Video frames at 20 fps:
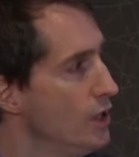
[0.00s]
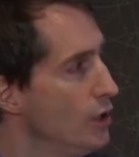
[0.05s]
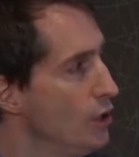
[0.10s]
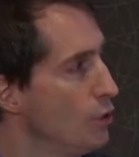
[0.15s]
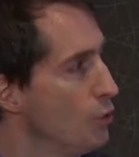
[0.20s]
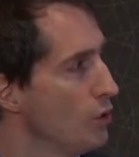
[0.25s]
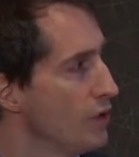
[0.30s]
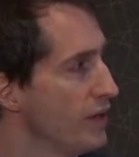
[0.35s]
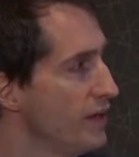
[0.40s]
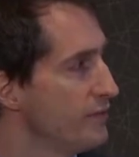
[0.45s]

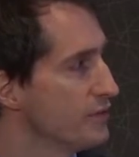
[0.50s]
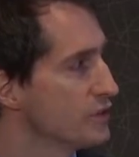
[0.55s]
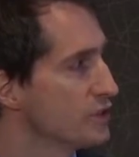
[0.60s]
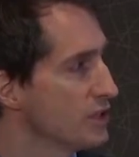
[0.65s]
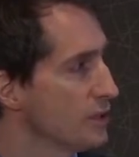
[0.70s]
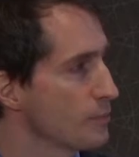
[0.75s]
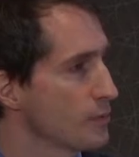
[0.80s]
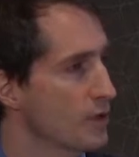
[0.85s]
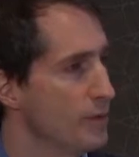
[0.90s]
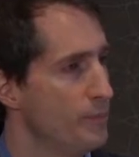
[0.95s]
will have
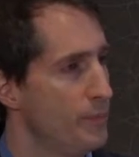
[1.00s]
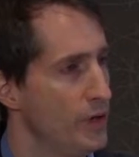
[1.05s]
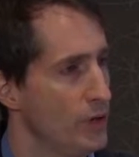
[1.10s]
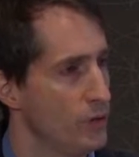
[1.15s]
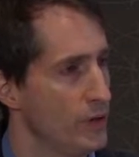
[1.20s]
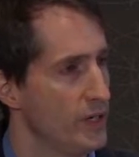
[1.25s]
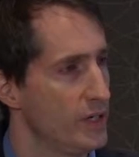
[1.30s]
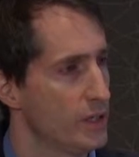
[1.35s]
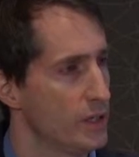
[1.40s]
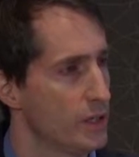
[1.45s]
some
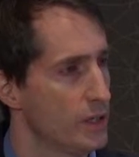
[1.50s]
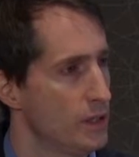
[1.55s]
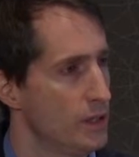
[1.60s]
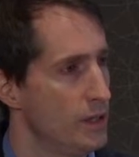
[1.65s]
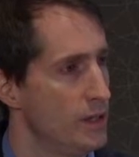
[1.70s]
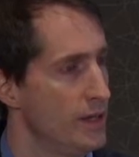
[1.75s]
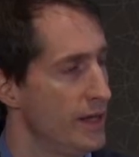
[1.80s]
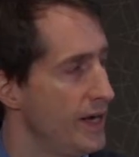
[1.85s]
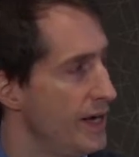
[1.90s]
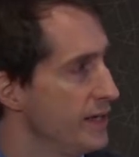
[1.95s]
component
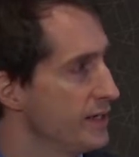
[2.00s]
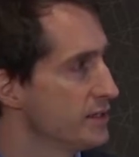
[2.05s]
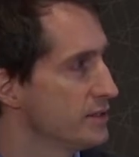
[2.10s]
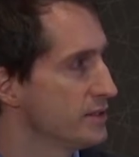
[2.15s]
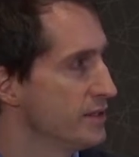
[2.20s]
that,